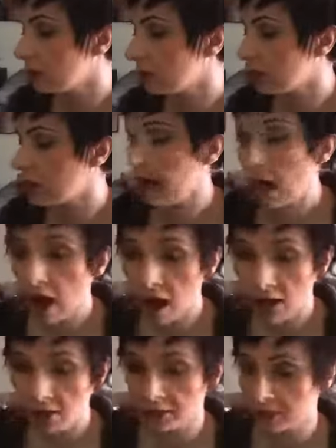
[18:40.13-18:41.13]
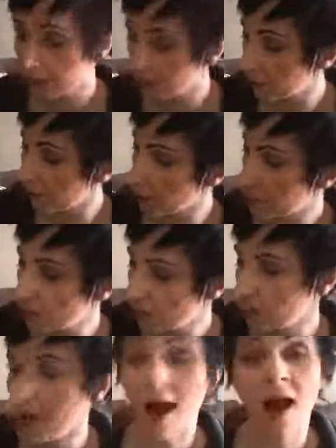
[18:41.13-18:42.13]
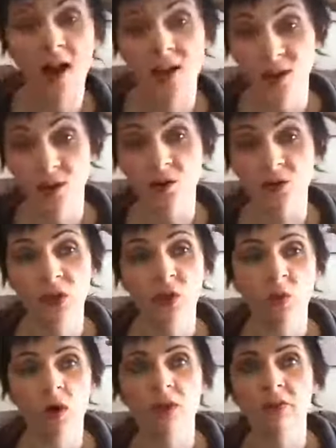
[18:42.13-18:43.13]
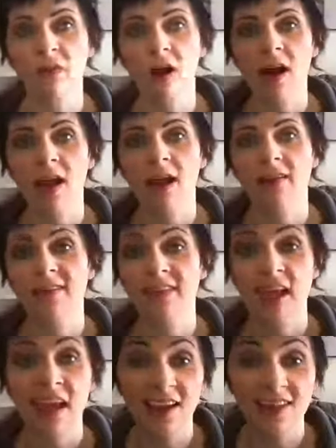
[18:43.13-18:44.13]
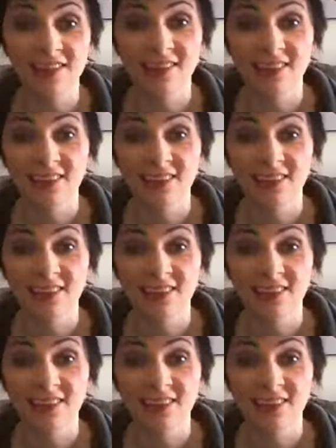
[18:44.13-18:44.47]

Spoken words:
that the people that I know that qualify as dead,